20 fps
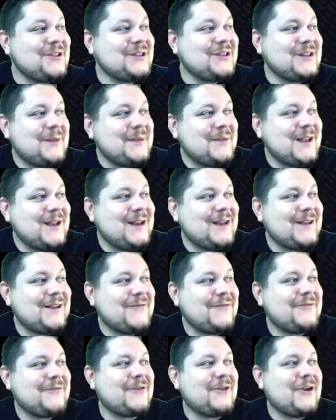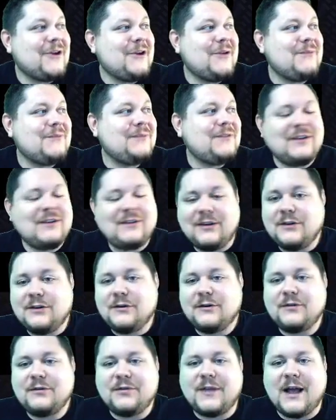limit from
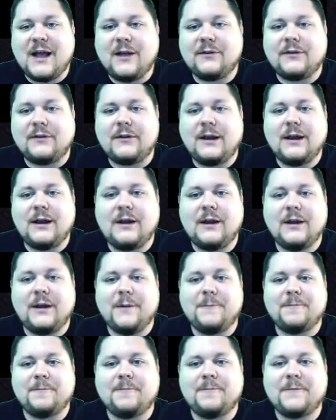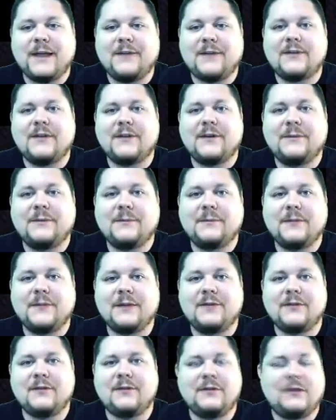600 to 1,000, and
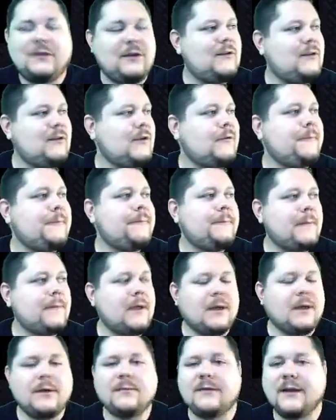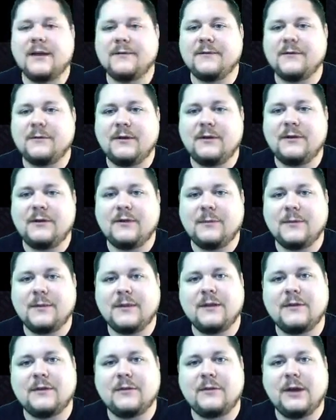that's legit too. Definitely
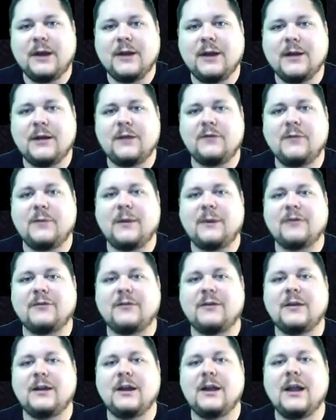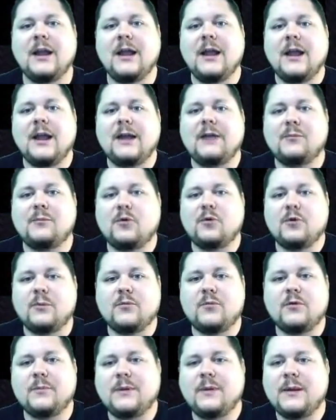something that's needed, especially as more
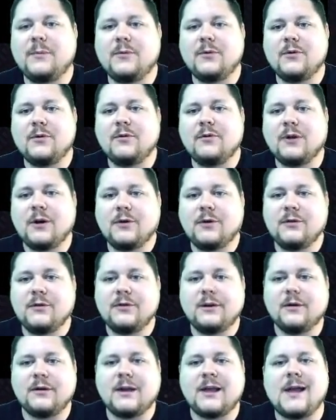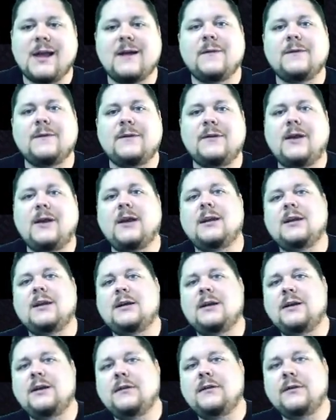and more people grow their accounts
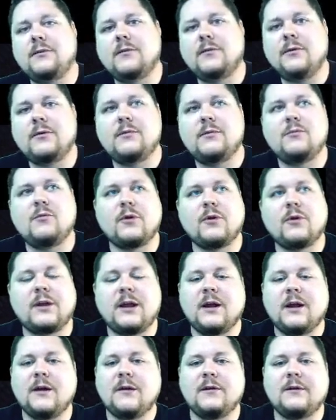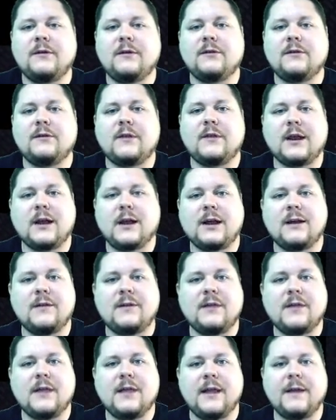and need to rune more characters and that kind
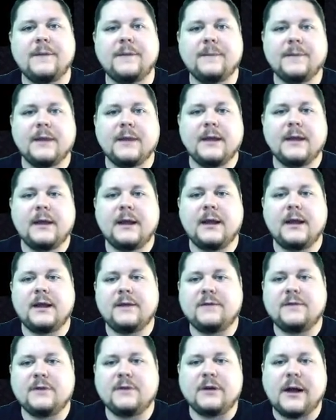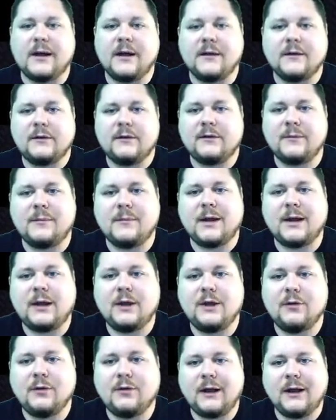of thing. And if you're not somebody
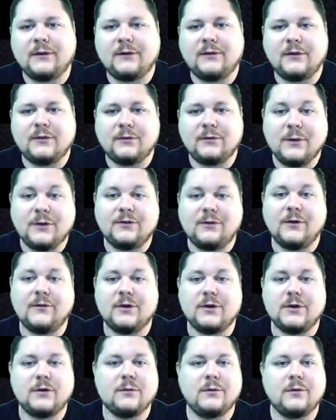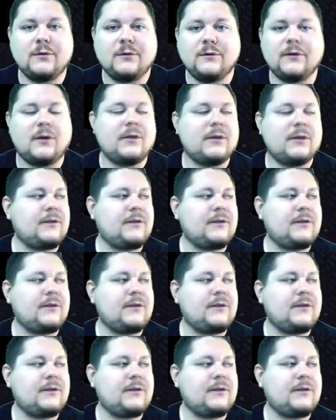who likes to switch over your runes all the